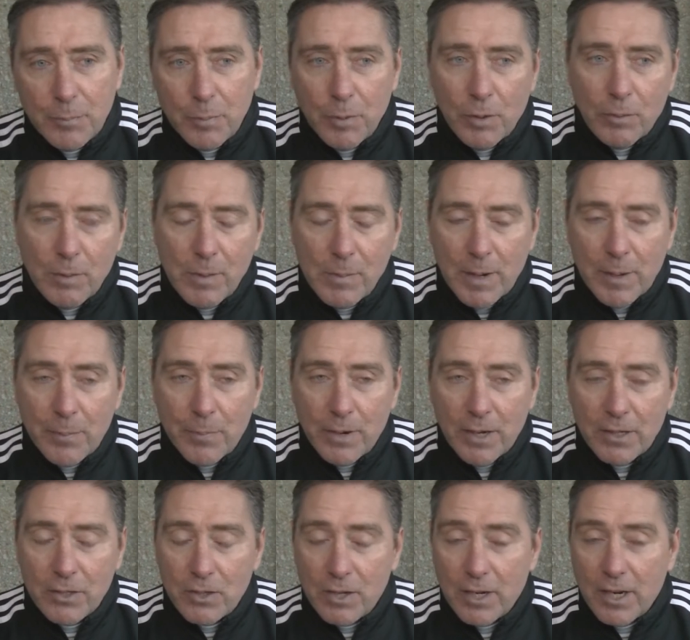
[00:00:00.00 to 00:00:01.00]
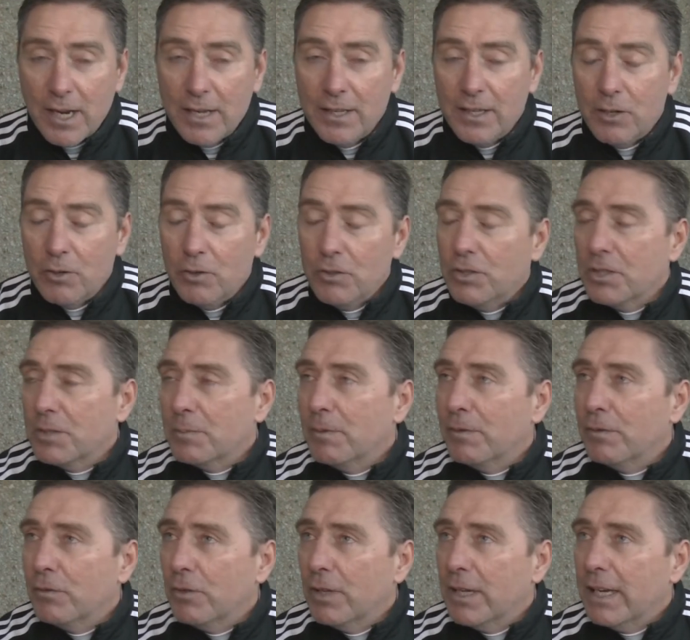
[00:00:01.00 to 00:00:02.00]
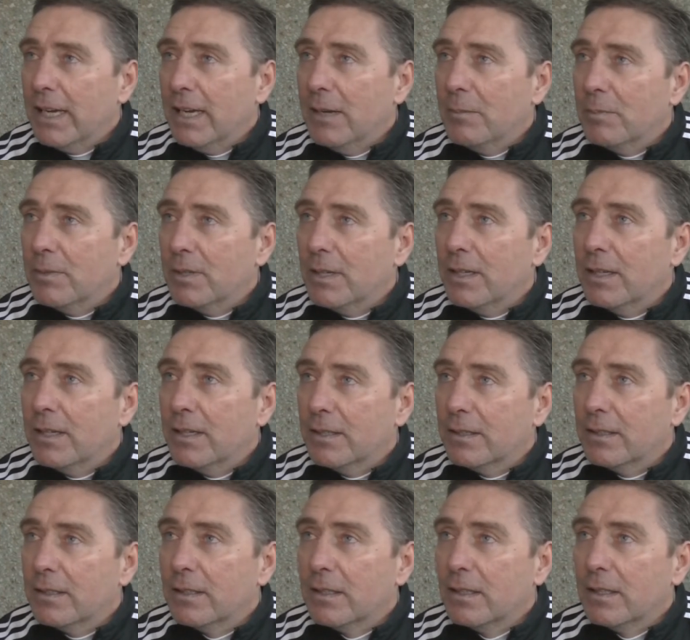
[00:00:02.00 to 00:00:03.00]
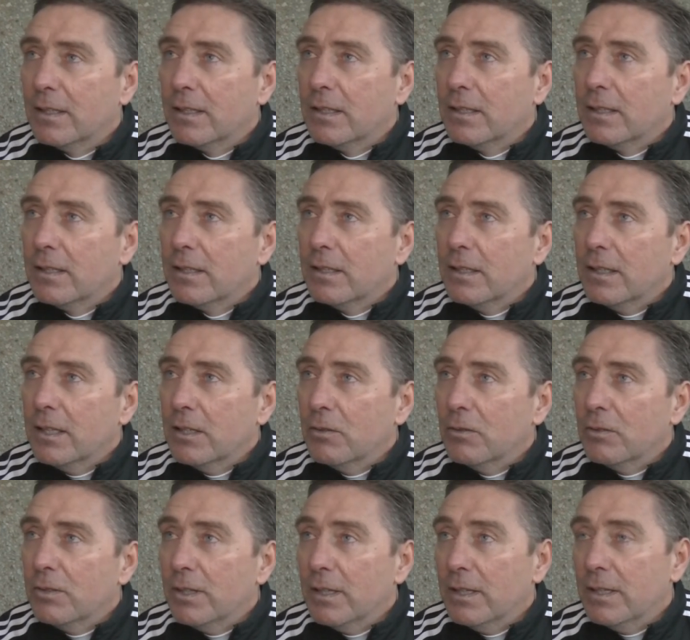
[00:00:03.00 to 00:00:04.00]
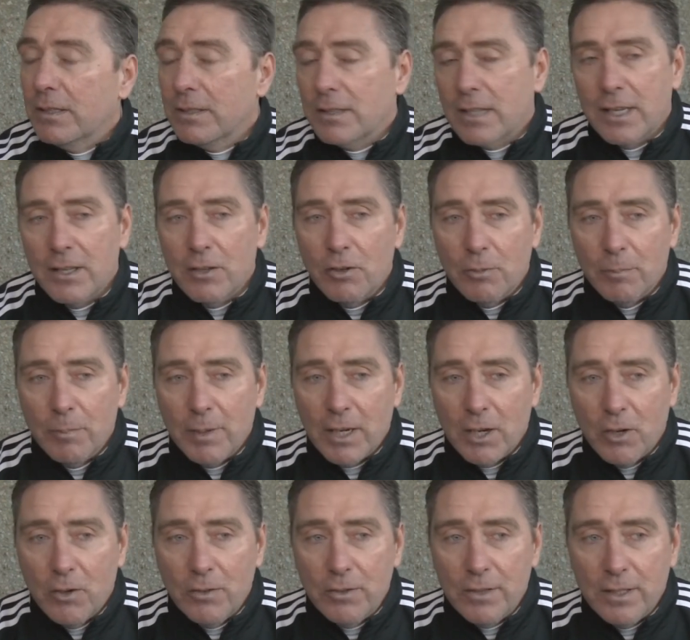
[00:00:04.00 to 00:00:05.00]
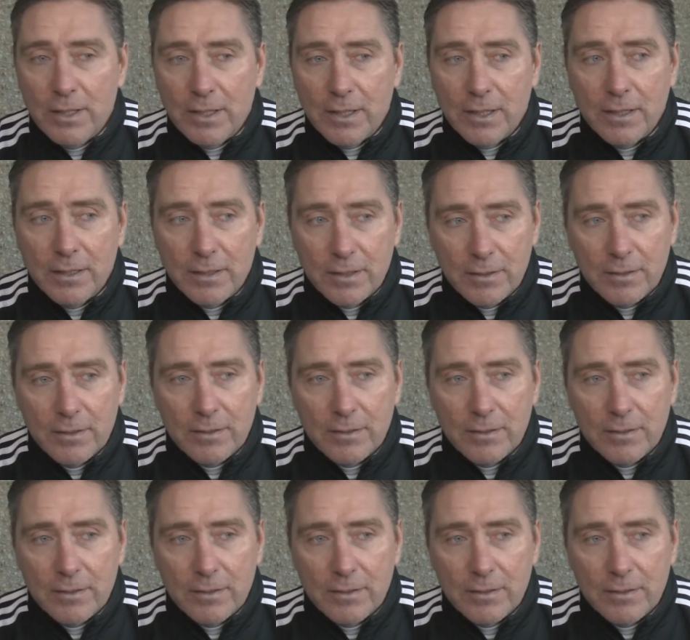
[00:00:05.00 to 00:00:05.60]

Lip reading: put a wee bit of pressure on Andy Rodgers before the game to stand up and be counted, and